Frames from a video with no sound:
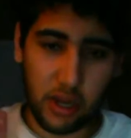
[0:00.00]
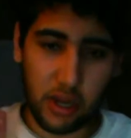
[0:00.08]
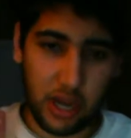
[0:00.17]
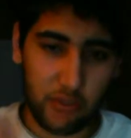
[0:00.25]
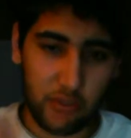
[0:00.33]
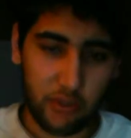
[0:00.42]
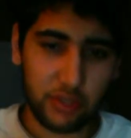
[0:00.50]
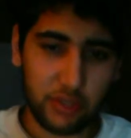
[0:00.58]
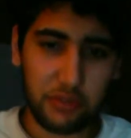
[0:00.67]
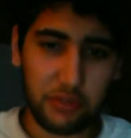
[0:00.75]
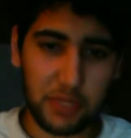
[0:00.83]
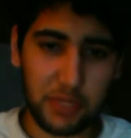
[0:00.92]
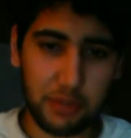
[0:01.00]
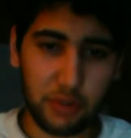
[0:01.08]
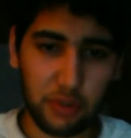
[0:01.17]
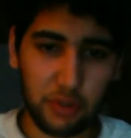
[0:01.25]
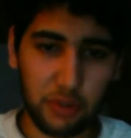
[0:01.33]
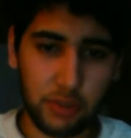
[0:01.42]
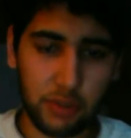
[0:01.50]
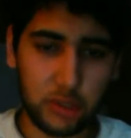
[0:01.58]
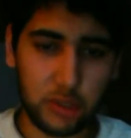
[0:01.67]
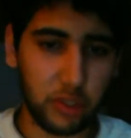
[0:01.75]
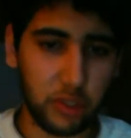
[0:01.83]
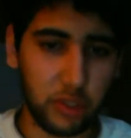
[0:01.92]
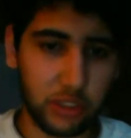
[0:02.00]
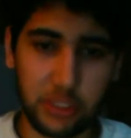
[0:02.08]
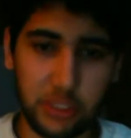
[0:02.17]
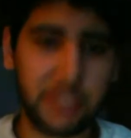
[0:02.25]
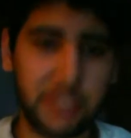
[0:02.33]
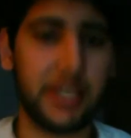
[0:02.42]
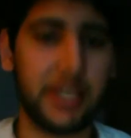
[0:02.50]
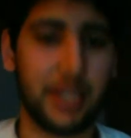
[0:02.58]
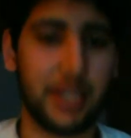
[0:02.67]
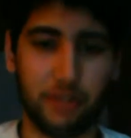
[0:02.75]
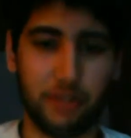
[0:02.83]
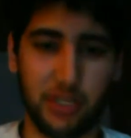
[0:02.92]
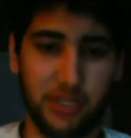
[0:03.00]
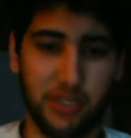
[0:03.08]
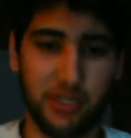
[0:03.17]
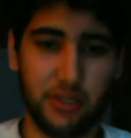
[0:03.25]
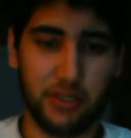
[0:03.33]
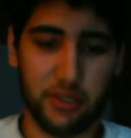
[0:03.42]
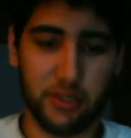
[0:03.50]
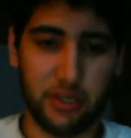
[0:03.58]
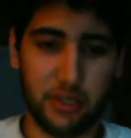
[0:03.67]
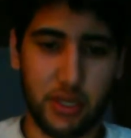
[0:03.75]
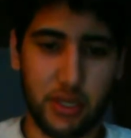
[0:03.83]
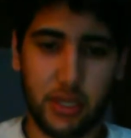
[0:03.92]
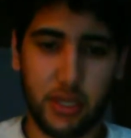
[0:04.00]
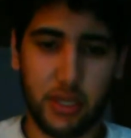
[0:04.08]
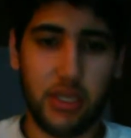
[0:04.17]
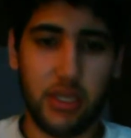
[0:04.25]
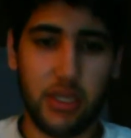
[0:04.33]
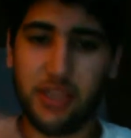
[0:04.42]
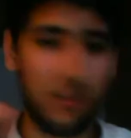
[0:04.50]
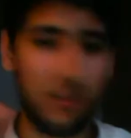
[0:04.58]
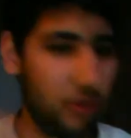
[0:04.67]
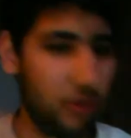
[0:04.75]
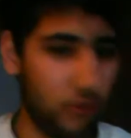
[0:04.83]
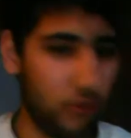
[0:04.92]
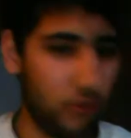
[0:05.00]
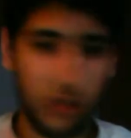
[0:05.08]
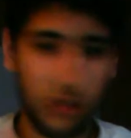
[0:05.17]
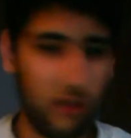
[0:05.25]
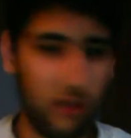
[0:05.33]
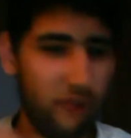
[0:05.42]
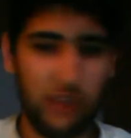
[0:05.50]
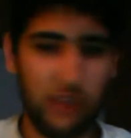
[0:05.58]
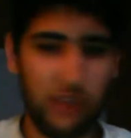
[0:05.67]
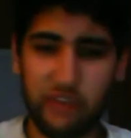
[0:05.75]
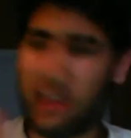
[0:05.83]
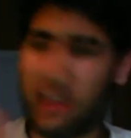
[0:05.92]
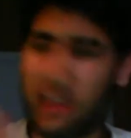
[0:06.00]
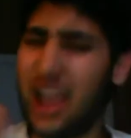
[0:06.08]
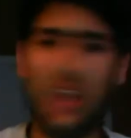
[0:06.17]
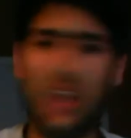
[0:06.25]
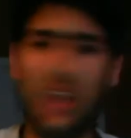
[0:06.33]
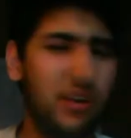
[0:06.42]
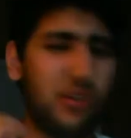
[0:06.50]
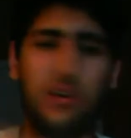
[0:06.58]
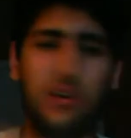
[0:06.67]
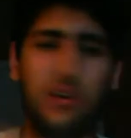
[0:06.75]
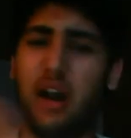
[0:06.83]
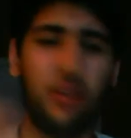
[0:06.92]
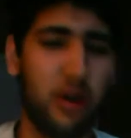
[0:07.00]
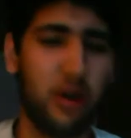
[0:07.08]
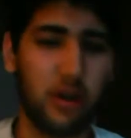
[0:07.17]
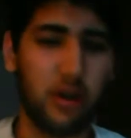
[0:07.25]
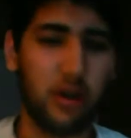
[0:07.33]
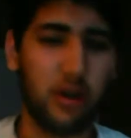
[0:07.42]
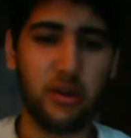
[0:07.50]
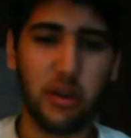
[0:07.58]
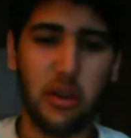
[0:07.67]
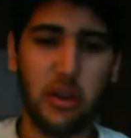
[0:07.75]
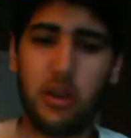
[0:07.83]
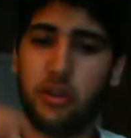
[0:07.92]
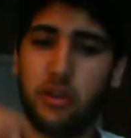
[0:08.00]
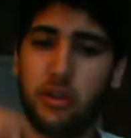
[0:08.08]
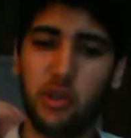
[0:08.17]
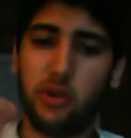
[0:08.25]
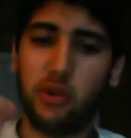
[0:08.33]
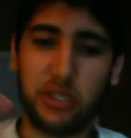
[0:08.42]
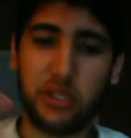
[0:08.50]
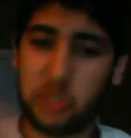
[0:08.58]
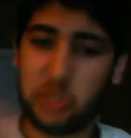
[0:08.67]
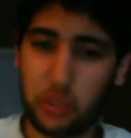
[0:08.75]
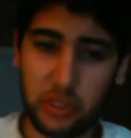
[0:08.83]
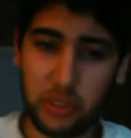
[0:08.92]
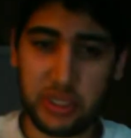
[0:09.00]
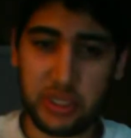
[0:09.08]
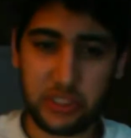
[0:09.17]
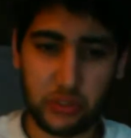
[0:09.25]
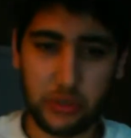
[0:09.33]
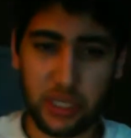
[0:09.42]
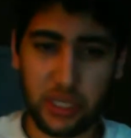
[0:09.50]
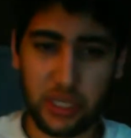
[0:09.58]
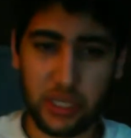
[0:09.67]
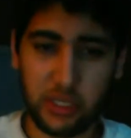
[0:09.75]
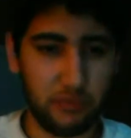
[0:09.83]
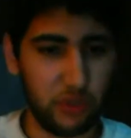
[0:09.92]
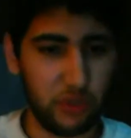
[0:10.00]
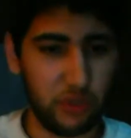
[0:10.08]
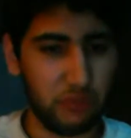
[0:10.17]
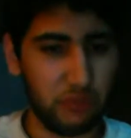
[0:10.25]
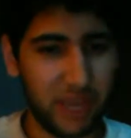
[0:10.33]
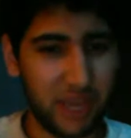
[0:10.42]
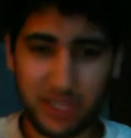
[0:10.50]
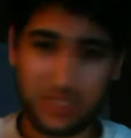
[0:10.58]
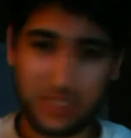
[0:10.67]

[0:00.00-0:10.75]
I want you people to enjoy the second one. In the third one, fourth, fifth, I don't know how long you will enjoy this story. You might hate